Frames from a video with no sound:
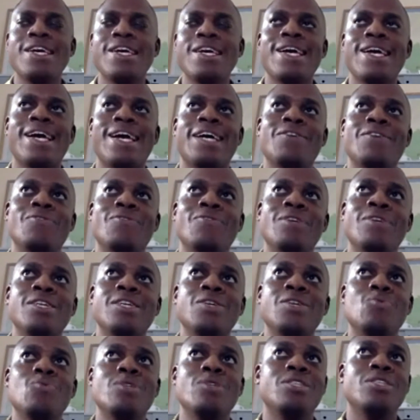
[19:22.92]
And really
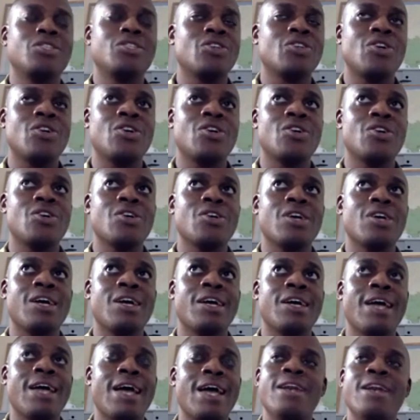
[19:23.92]
we saw,
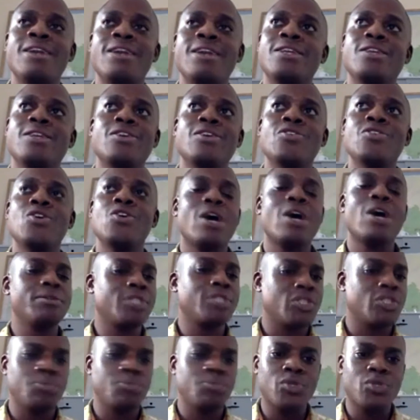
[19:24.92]
and I
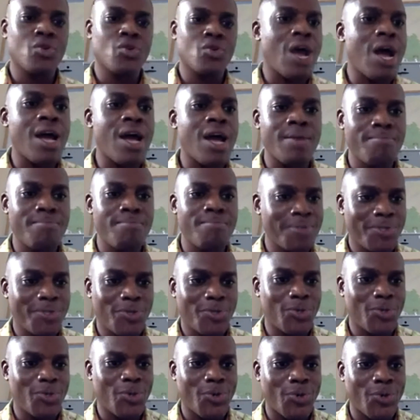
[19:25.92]
subscribe
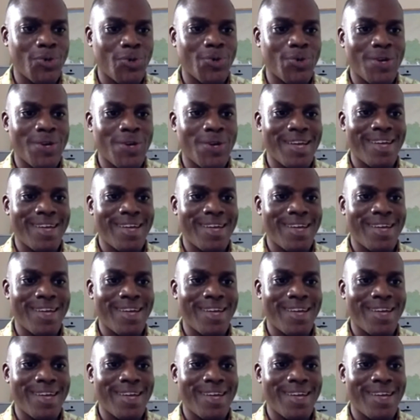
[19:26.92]
to